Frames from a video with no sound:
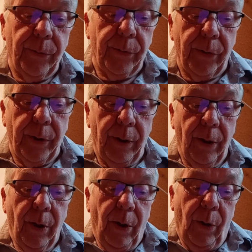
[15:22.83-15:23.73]
Street,
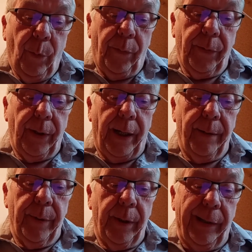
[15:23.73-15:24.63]
with the
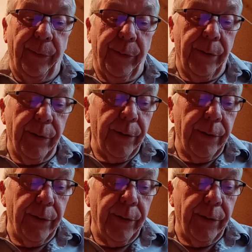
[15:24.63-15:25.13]
neighbouring Nelson